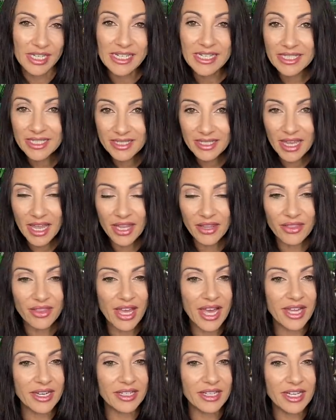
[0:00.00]
he said
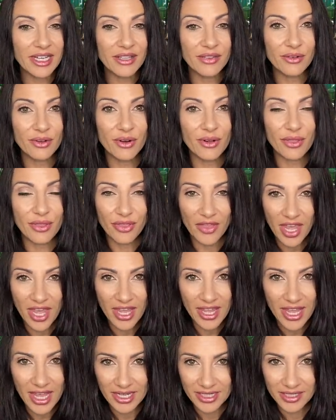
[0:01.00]
that either
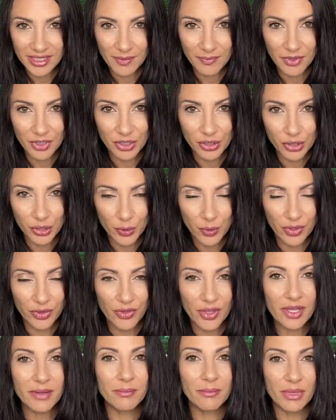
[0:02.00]
they had something to do with
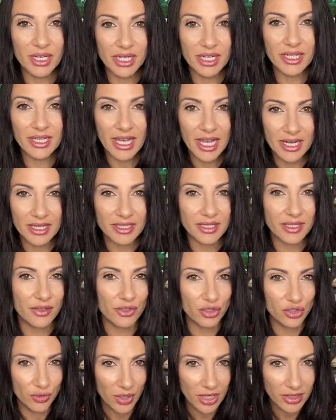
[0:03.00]
it, meaning Candus and
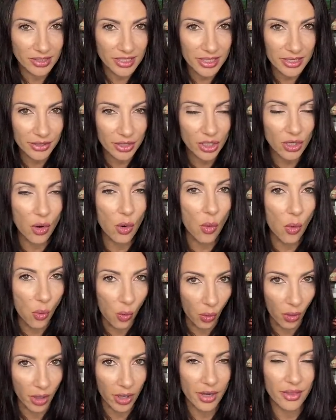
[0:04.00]
the drug dealer,
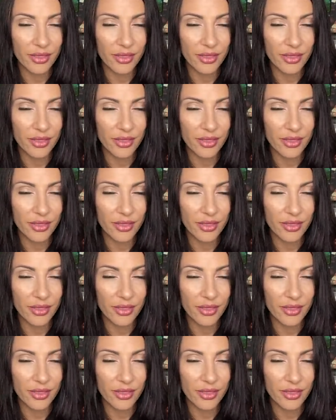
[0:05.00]
or